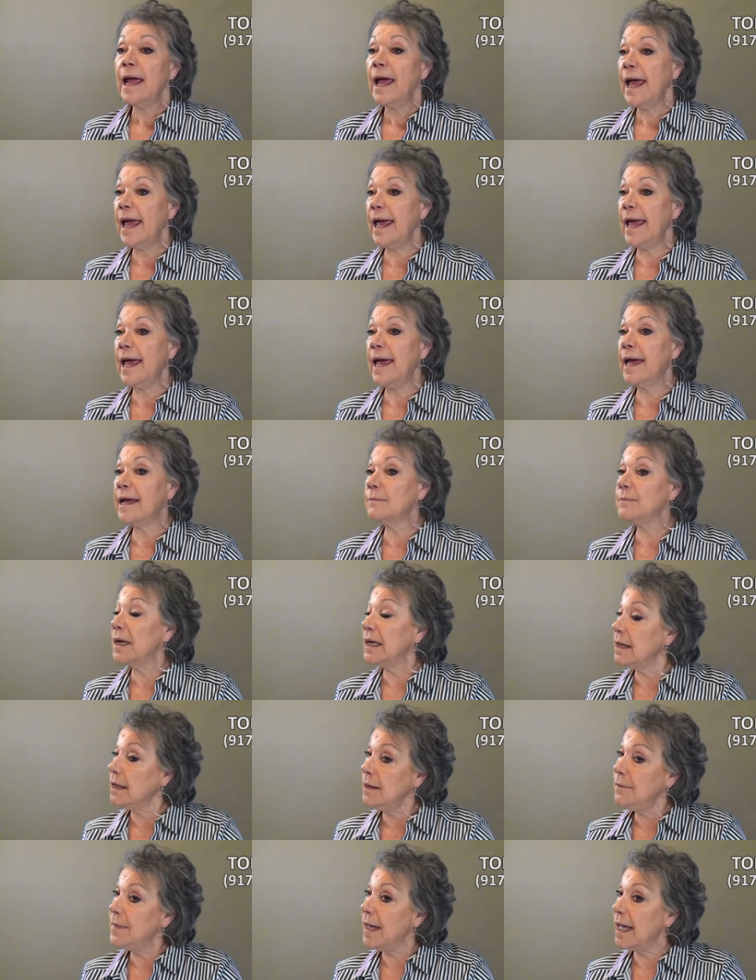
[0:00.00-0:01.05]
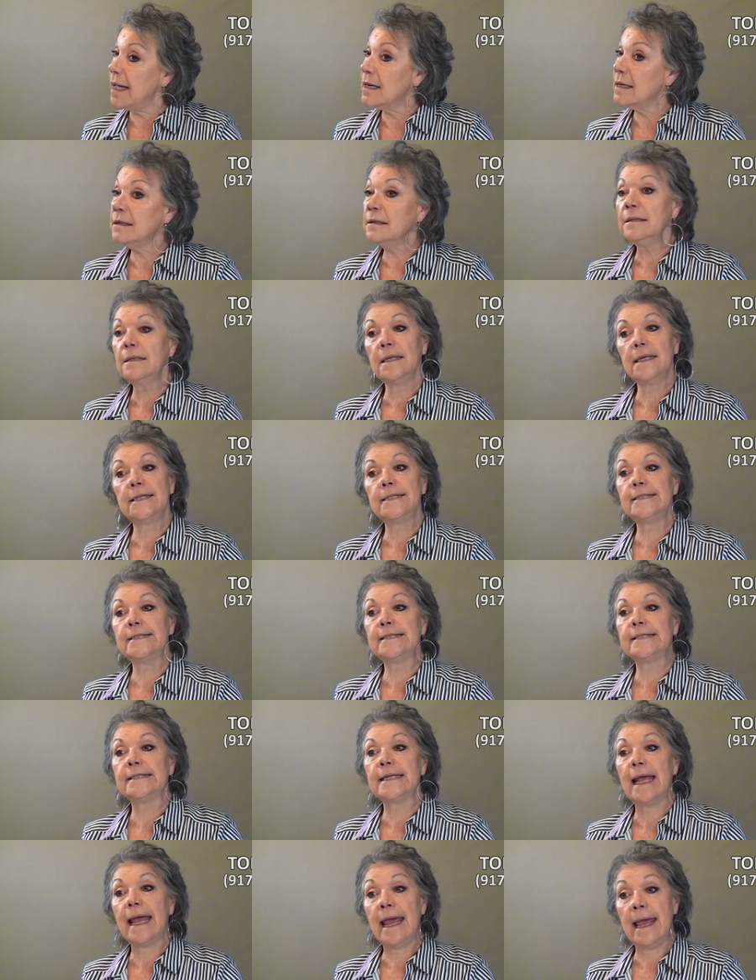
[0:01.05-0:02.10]
And my email
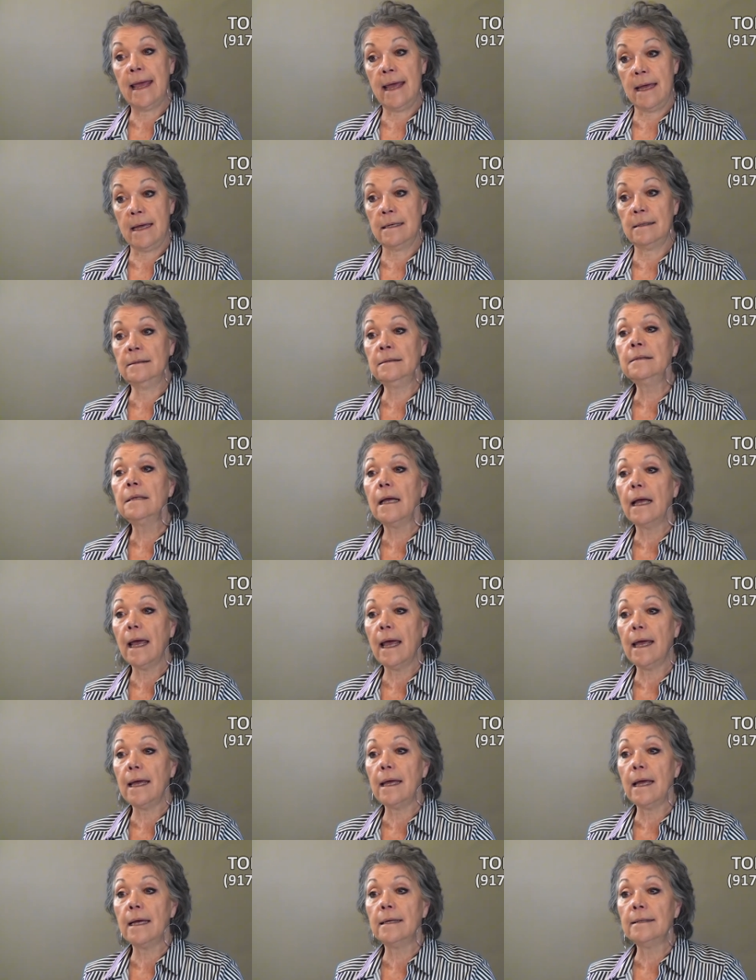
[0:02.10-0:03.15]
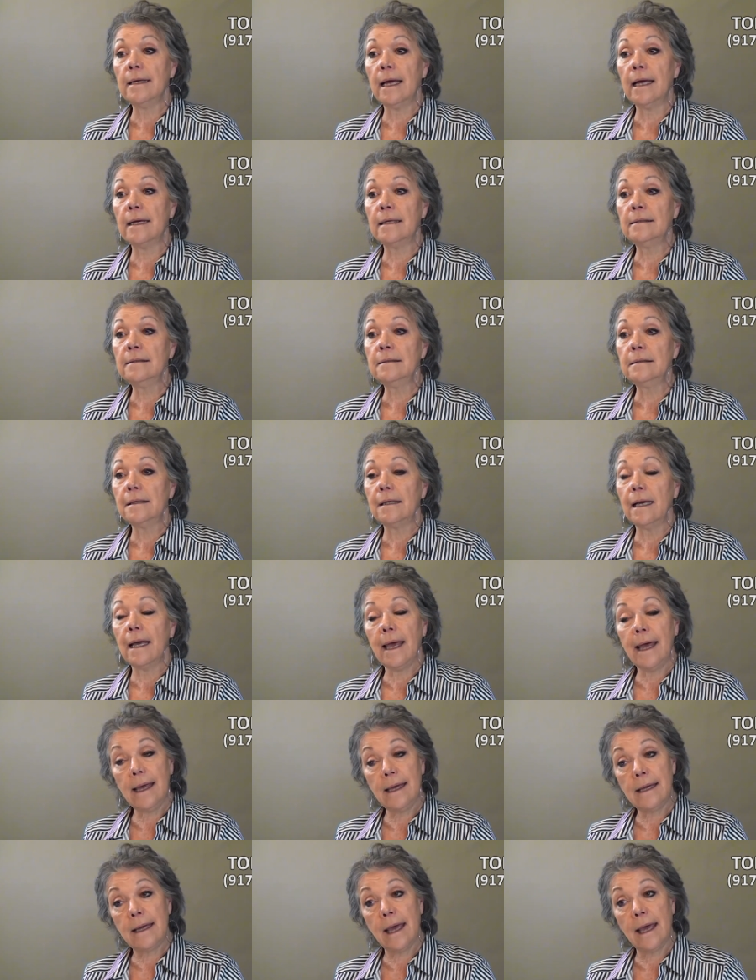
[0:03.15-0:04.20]
is Ann, A N N,
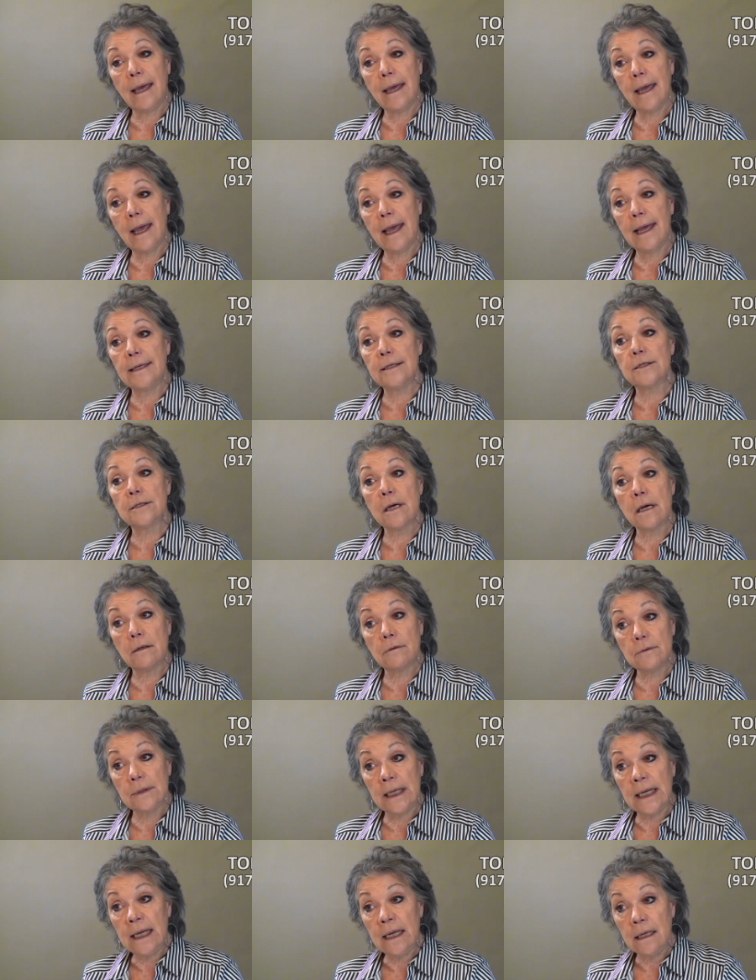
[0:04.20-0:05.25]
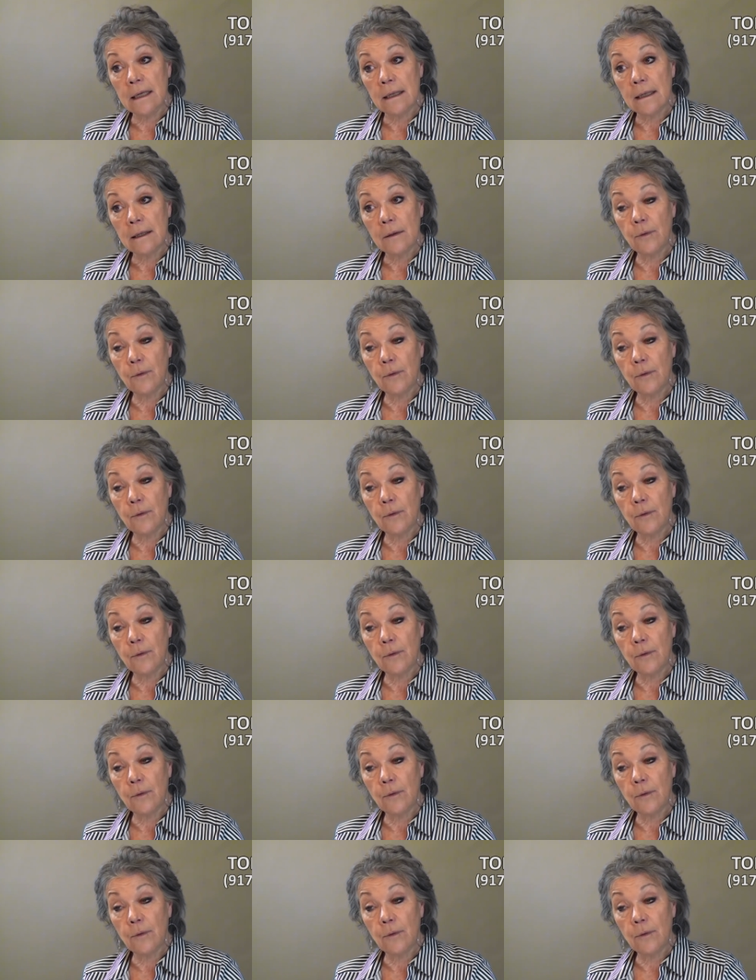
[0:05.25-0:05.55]
AKA Toni,